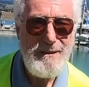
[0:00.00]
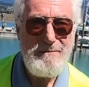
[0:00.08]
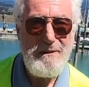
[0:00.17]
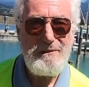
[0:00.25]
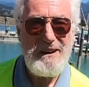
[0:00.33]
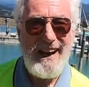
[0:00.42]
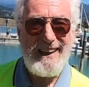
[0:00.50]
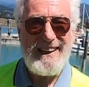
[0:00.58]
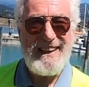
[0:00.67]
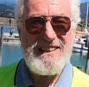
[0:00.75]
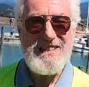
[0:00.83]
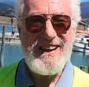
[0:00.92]
But we had
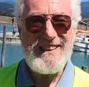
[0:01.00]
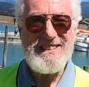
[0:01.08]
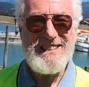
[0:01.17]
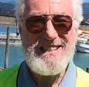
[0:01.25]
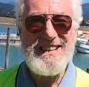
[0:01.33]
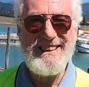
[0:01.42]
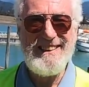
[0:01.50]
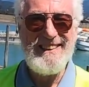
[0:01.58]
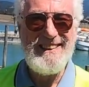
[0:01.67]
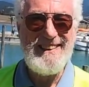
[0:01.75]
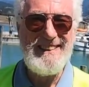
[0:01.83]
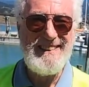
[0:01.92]
ice axes,
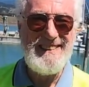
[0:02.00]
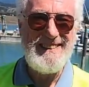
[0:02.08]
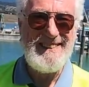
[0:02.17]
and